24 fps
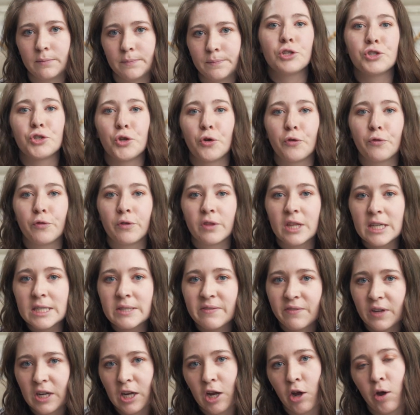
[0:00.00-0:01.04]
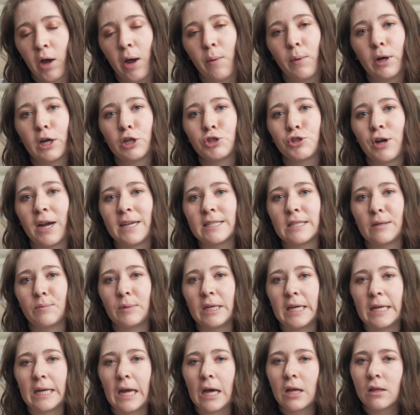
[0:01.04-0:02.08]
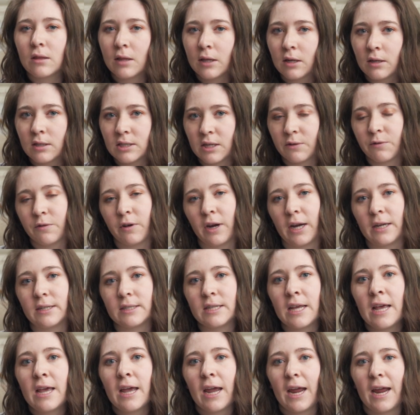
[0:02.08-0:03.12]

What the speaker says: So for this video, I wanna try something a little different,